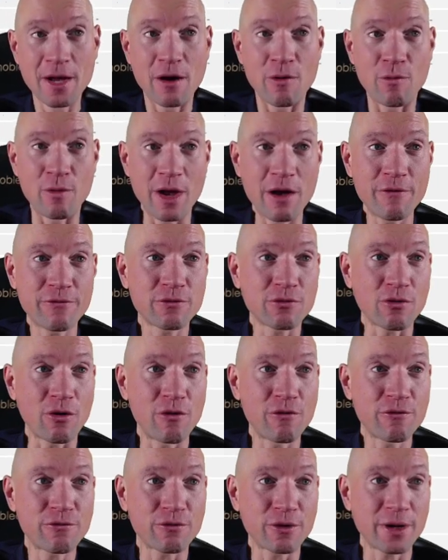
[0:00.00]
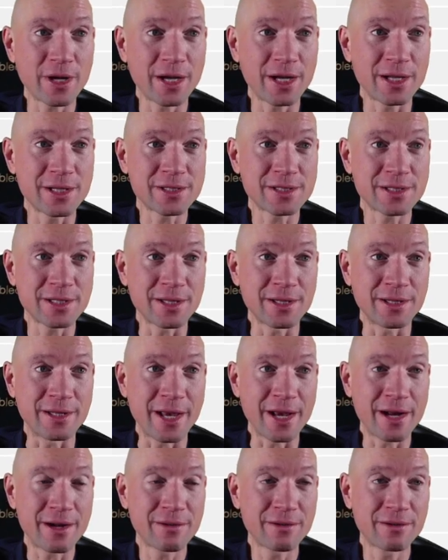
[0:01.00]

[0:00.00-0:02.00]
We have growth rates there